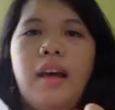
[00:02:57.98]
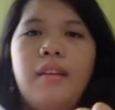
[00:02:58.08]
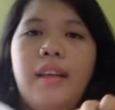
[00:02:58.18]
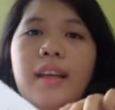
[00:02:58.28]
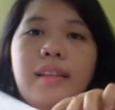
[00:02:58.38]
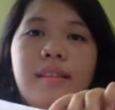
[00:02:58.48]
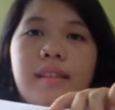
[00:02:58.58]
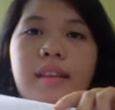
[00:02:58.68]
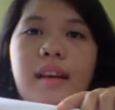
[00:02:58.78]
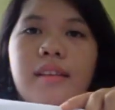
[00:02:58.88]
Now let us
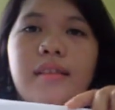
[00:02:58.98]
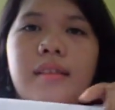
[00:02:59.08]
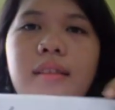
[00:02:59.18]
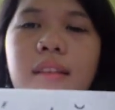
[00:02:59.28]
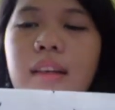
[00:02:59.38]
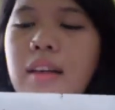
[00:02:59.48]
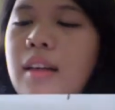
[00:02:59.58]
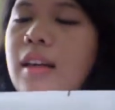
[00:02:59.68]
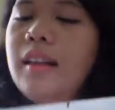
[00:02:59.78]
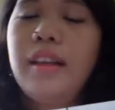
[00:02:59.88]
discuss
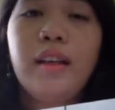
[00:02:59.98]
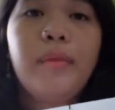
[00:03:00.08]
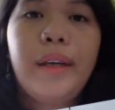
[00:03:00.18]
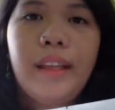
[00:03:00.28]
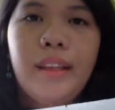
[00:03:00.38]
little by